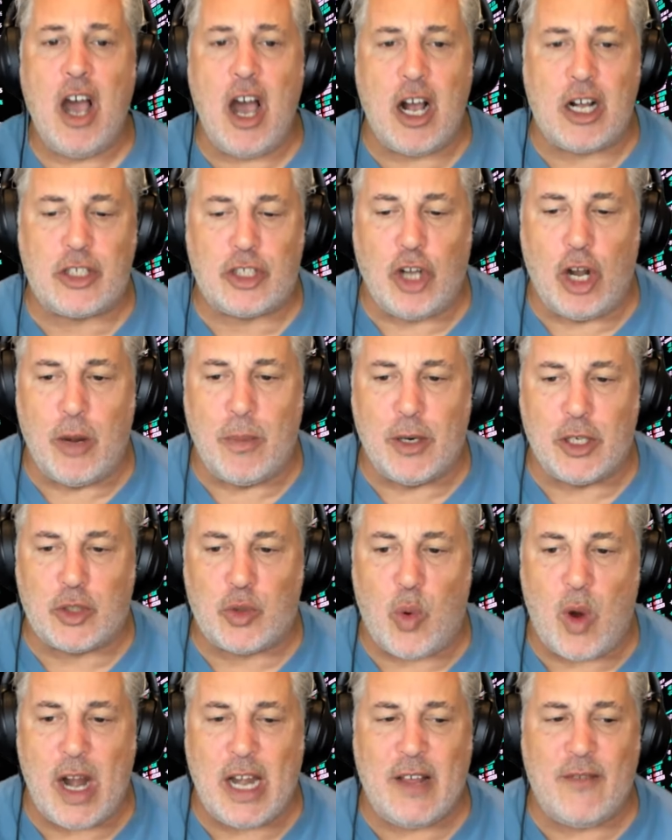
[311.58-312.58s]
October
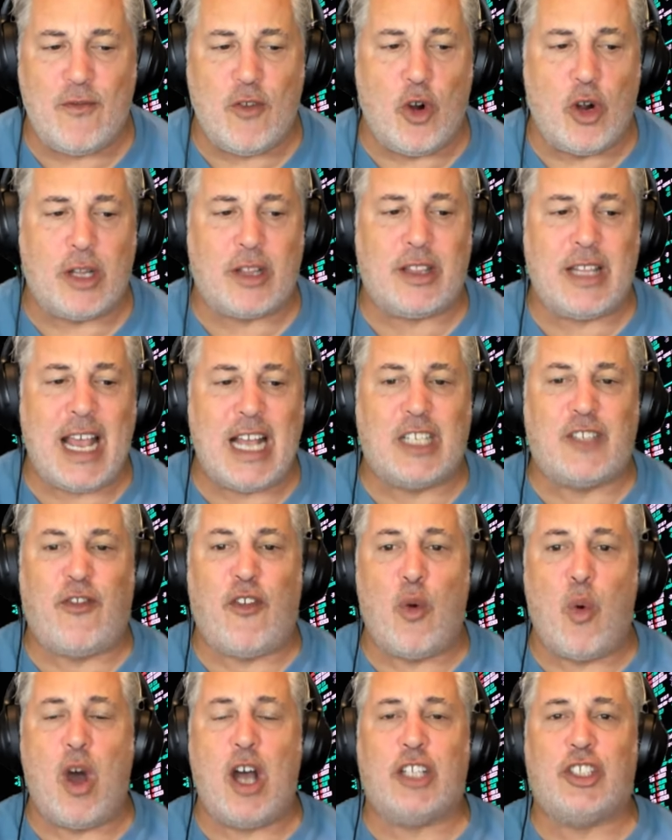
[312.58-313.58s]
twenty-fourth. Thanks
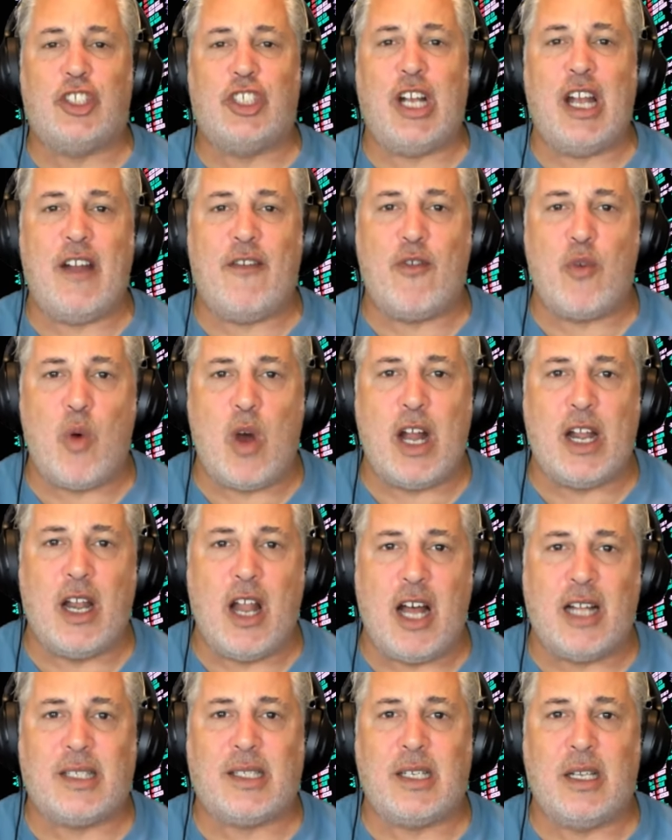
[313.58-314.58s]
for watching, everyone.
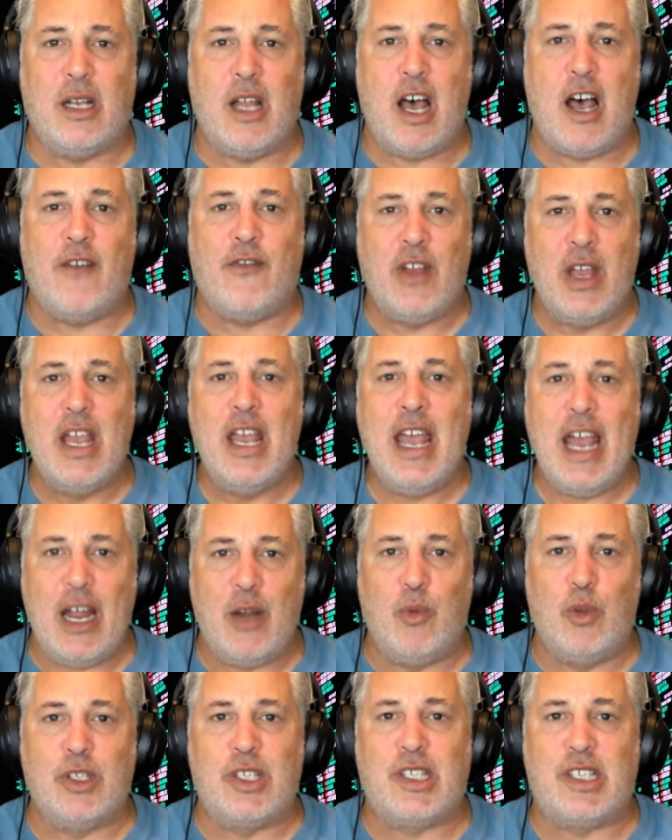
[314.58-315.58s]
Lots of love,
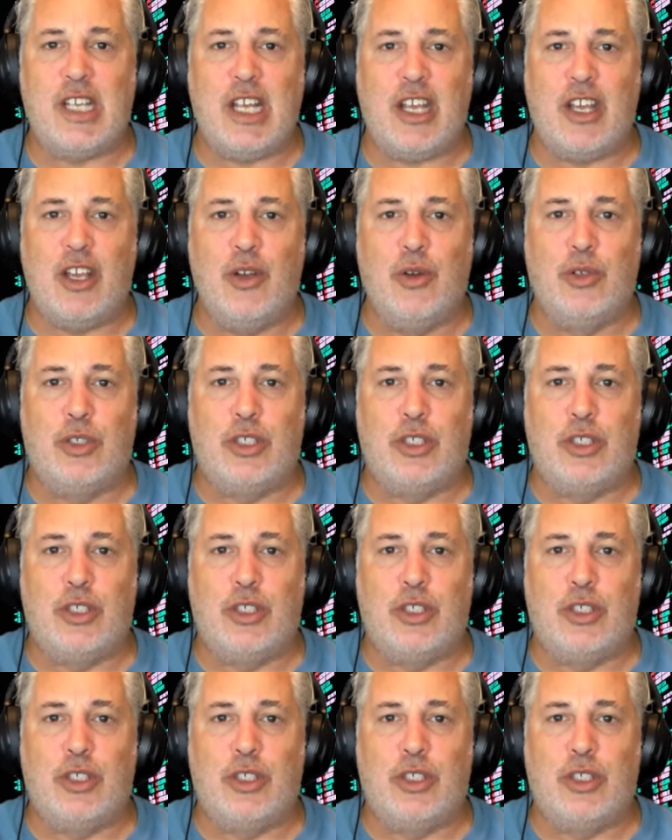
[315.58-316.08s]
and we'll see you